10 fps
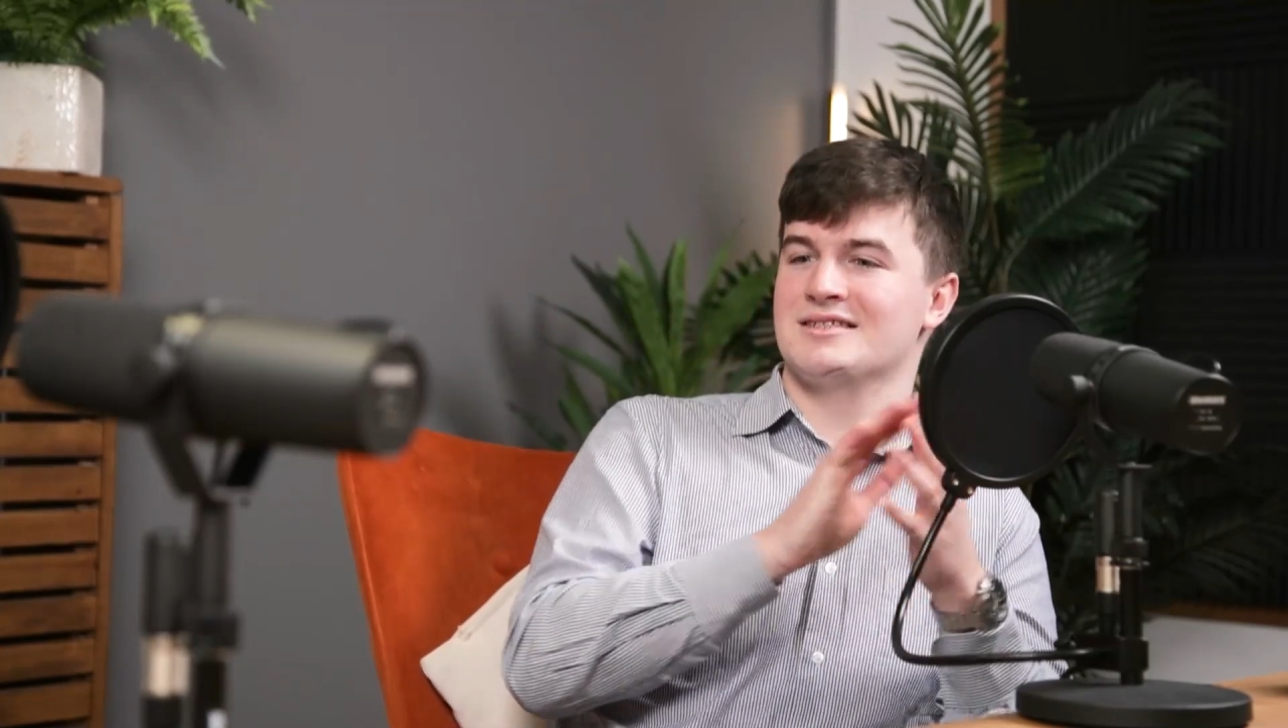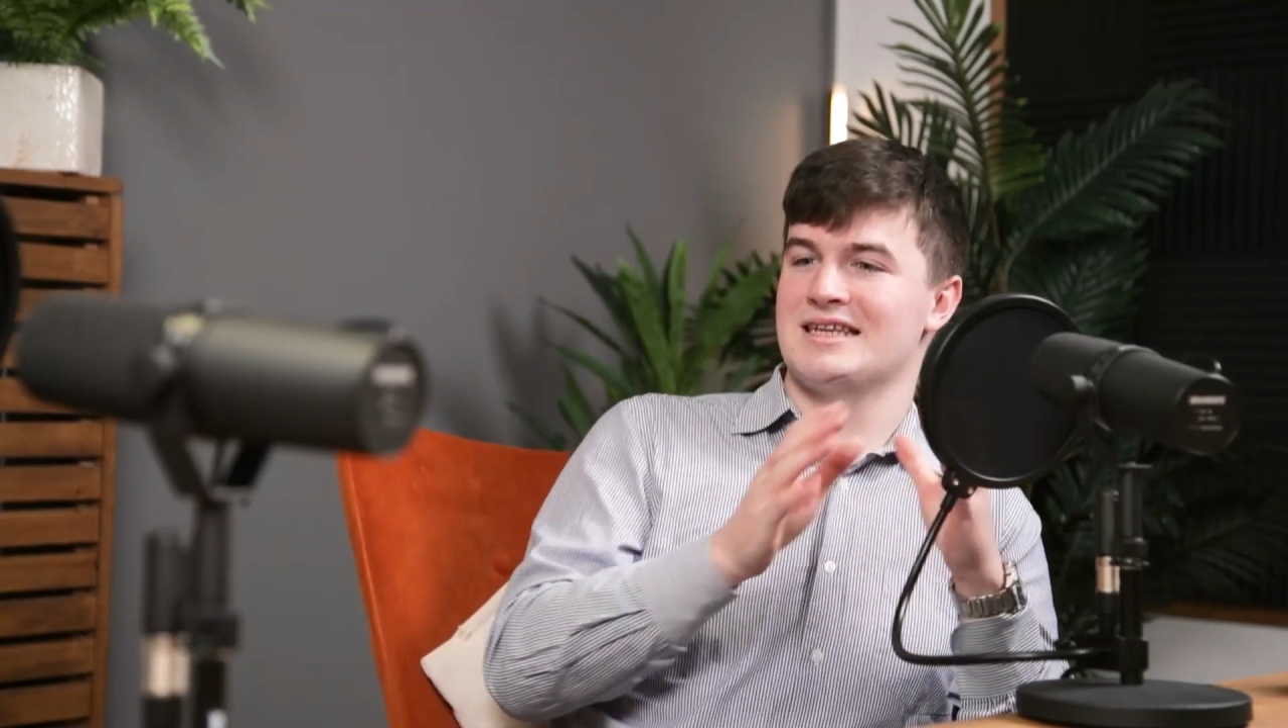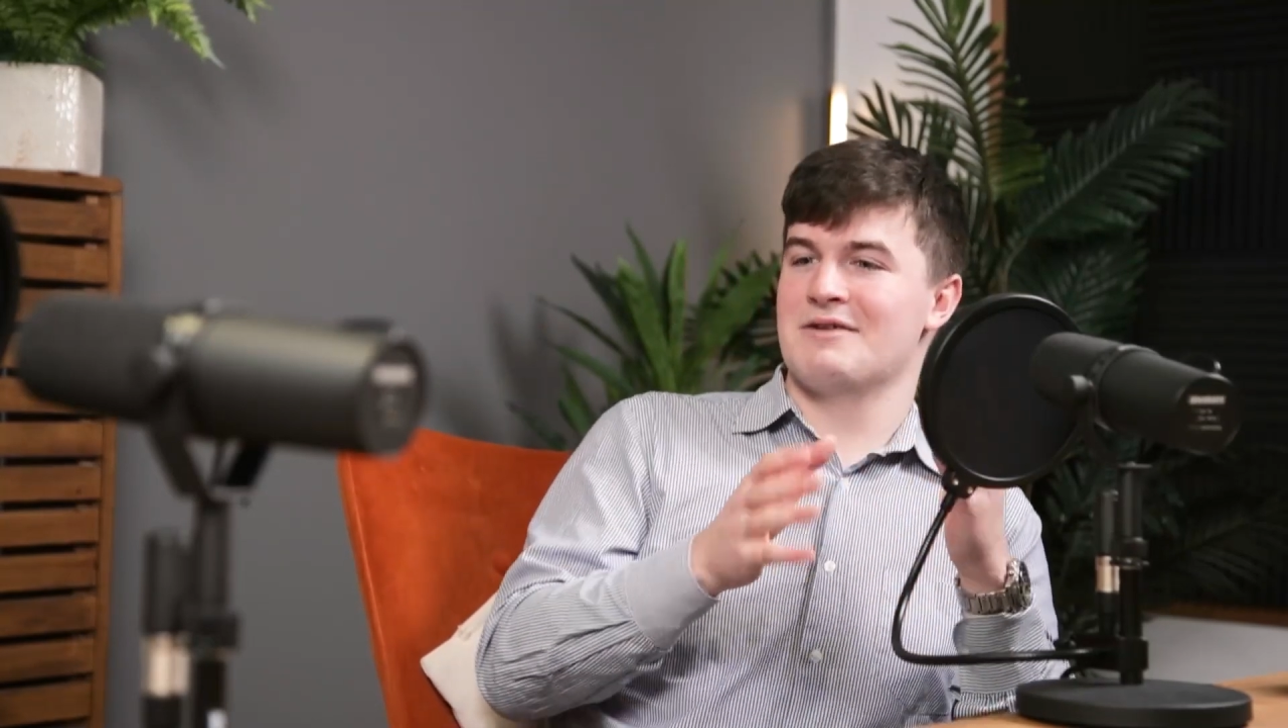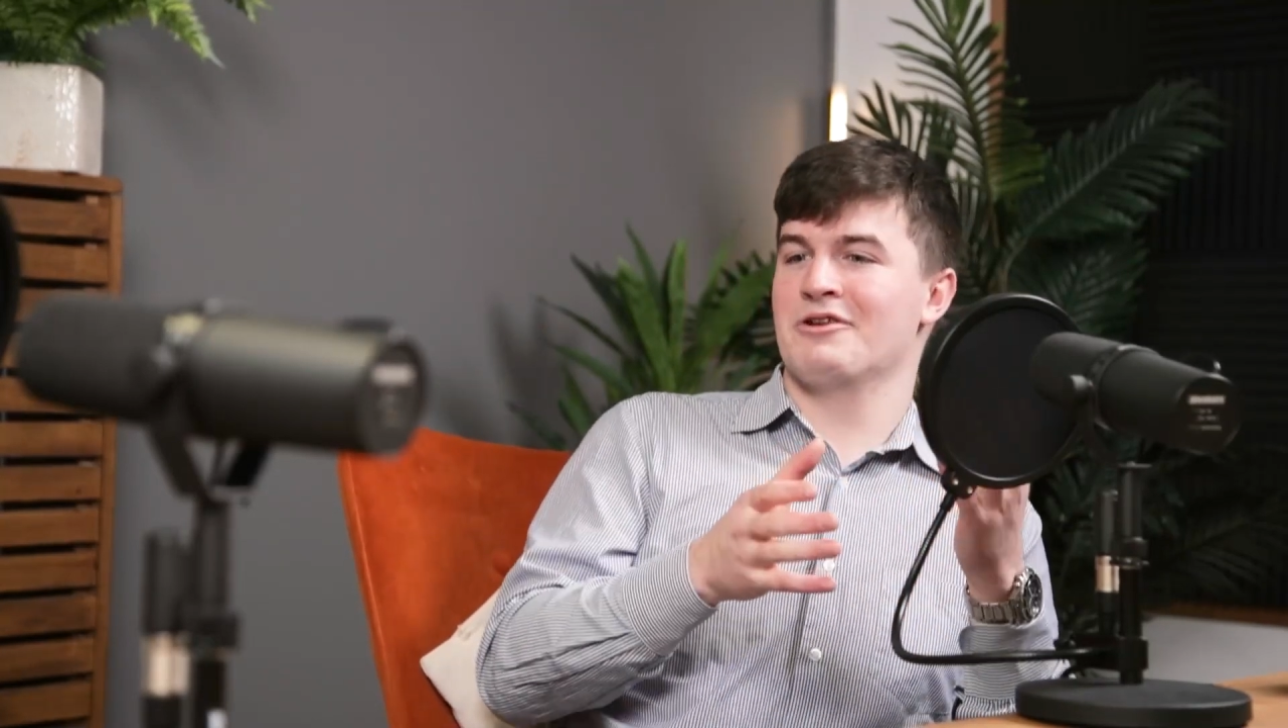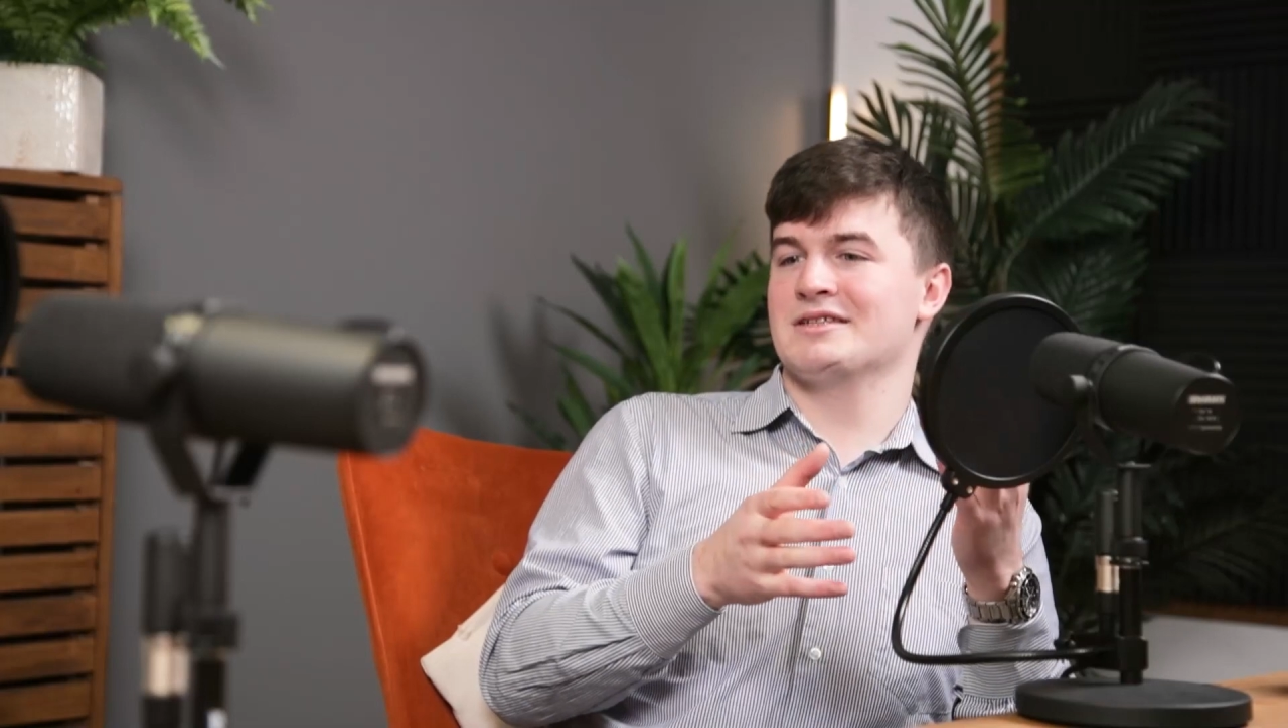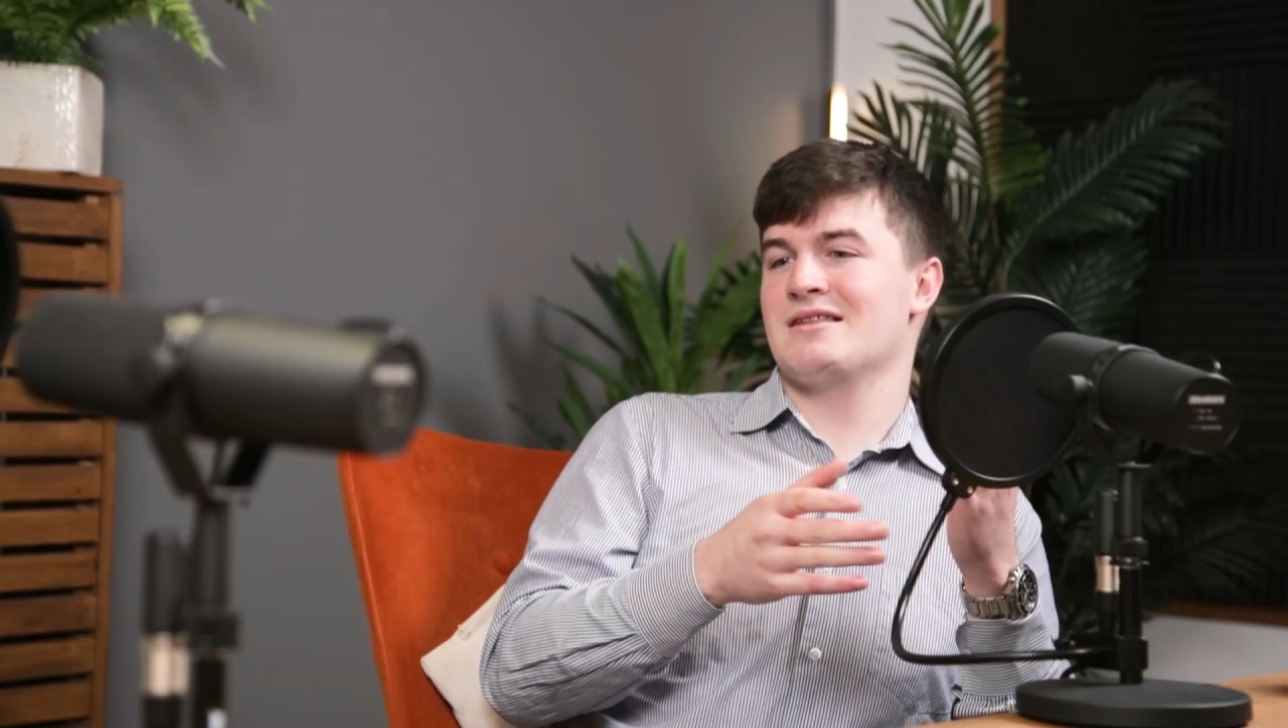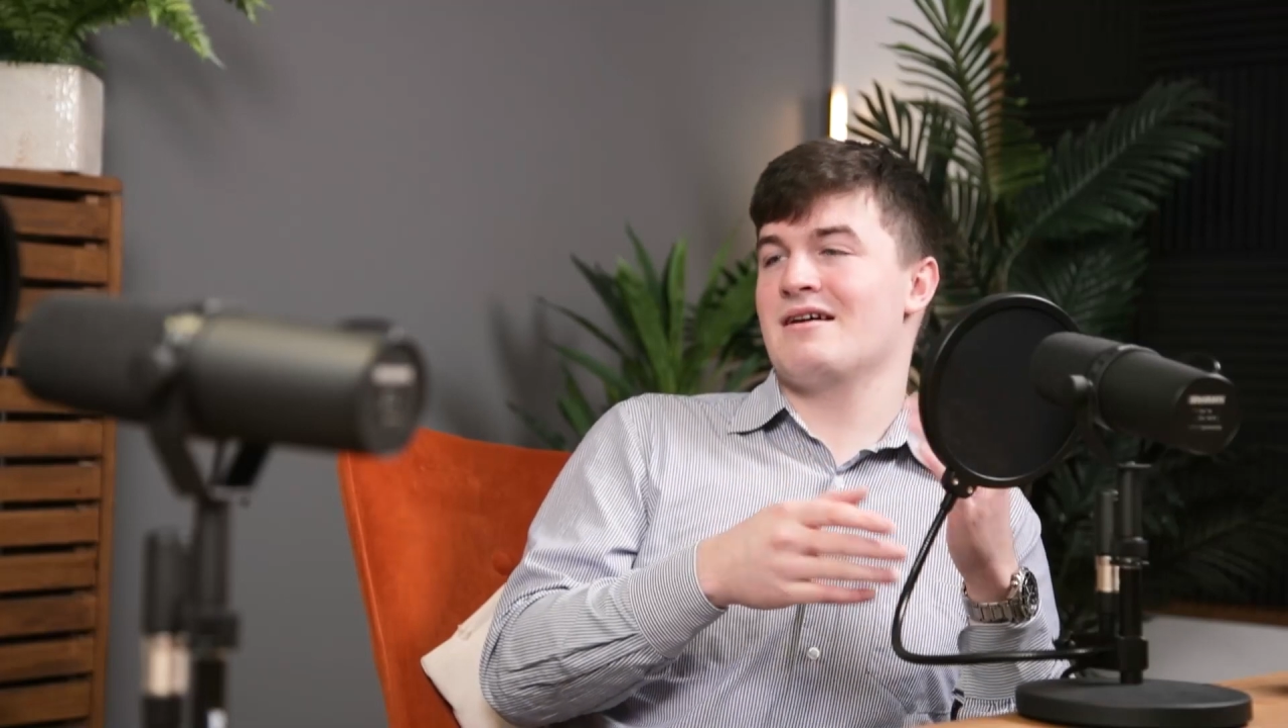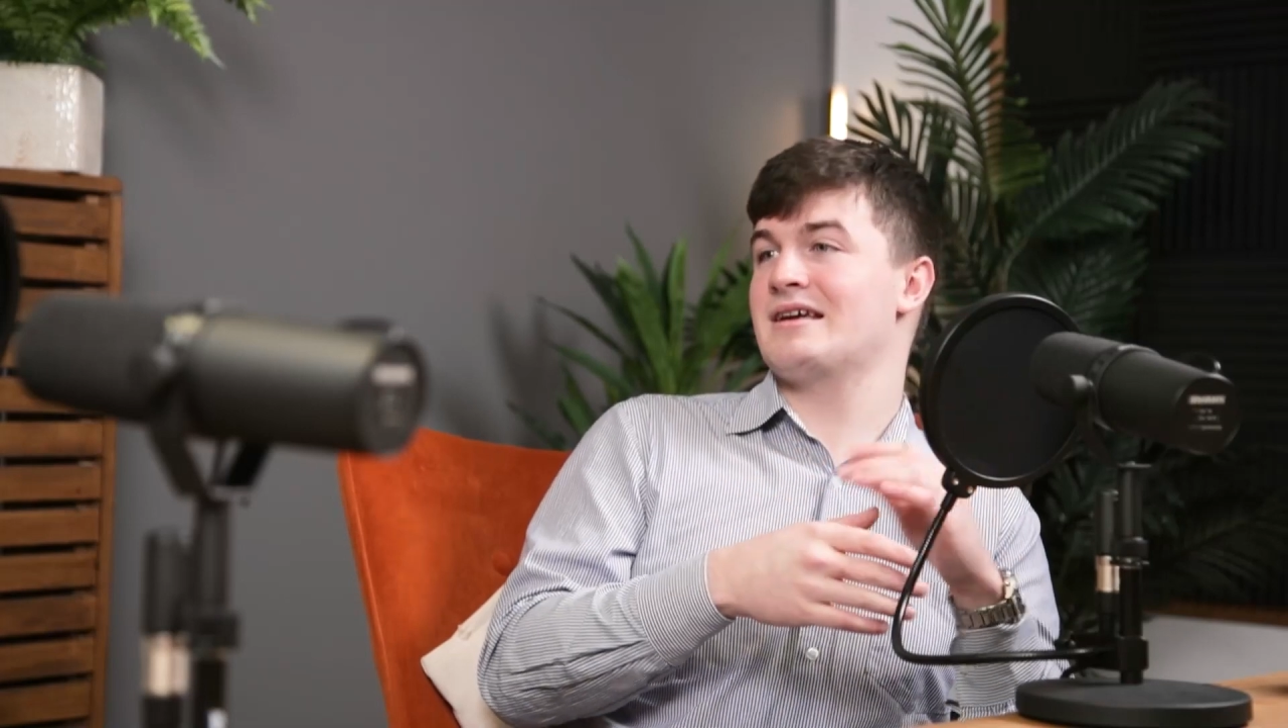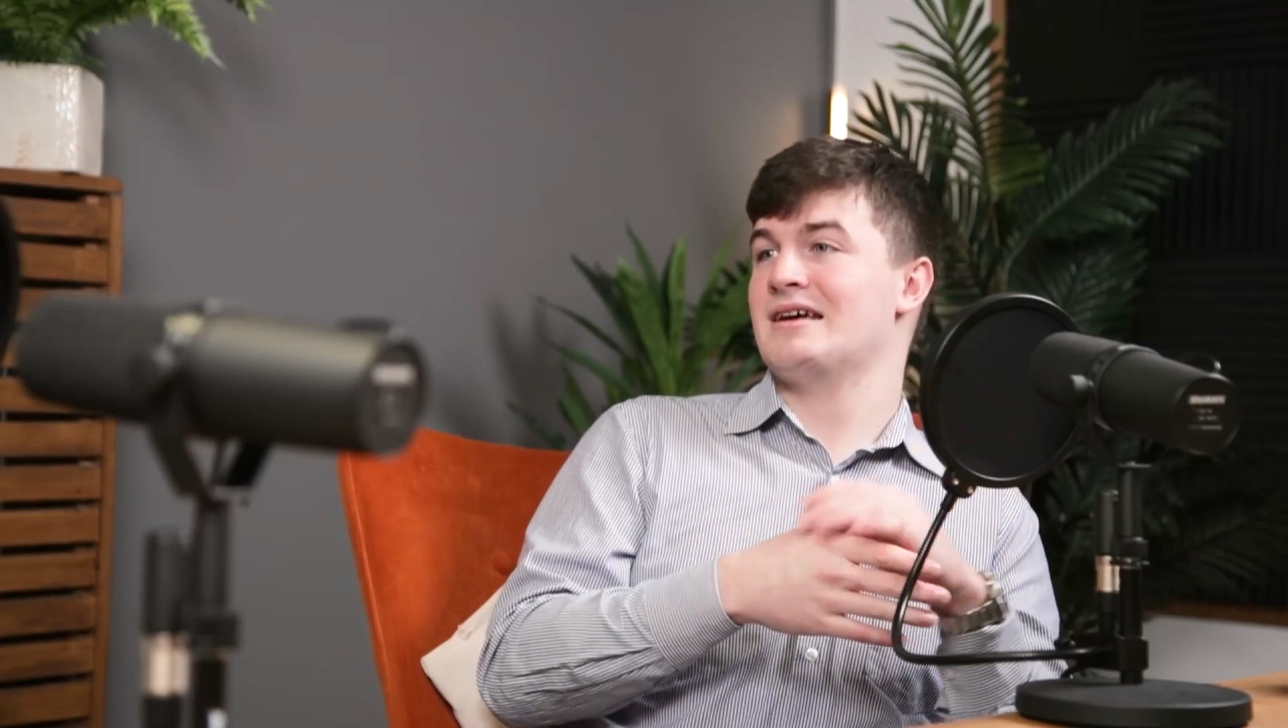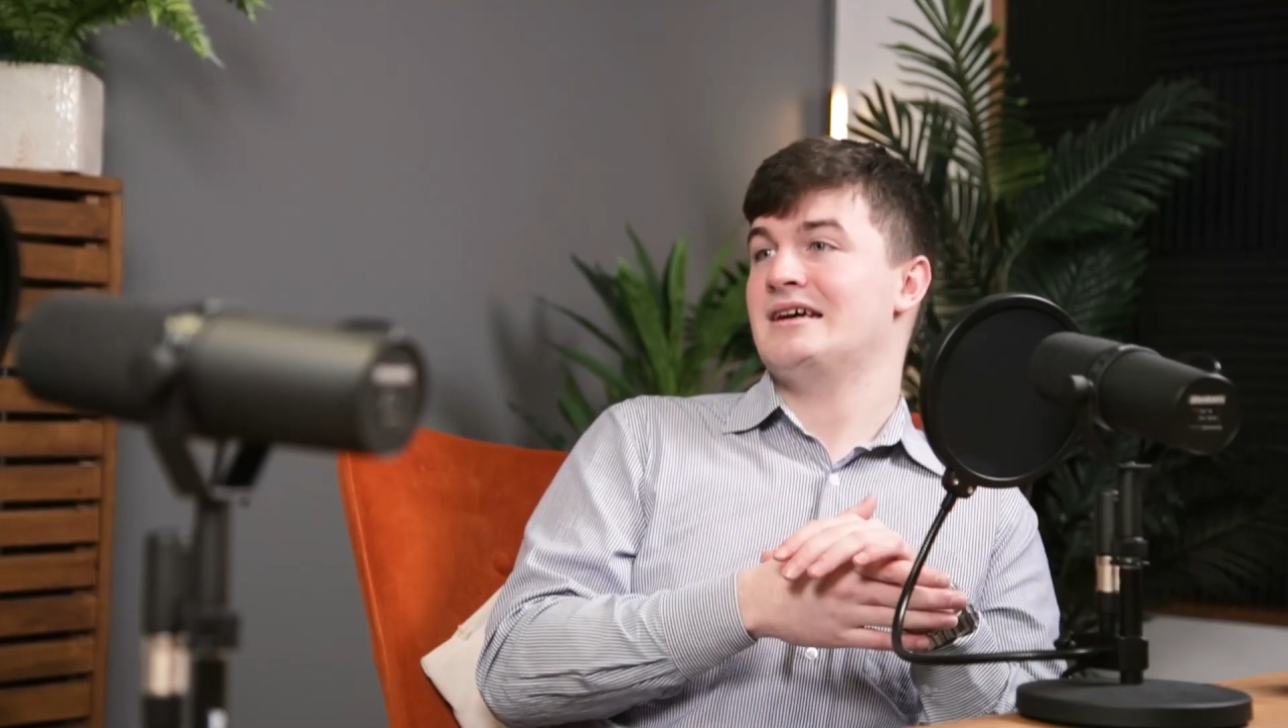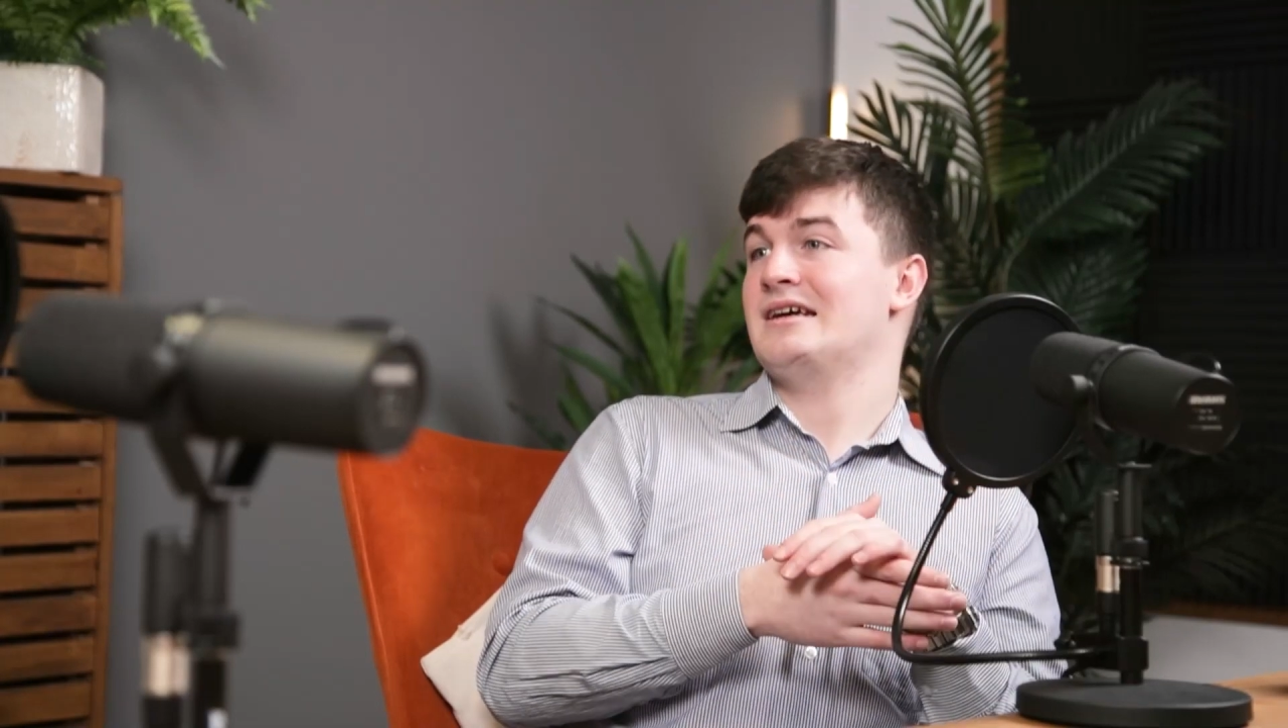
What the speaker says: see what it's like.